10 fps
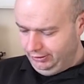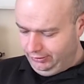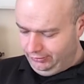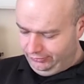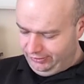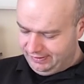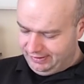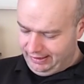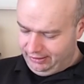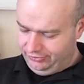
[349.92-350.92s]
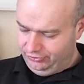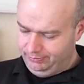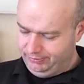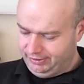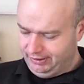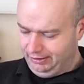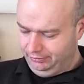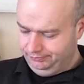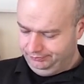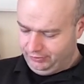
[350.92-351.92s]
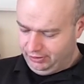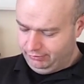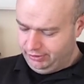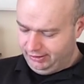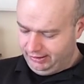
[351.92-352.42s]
So, as I said, I stripped it down, got rid of the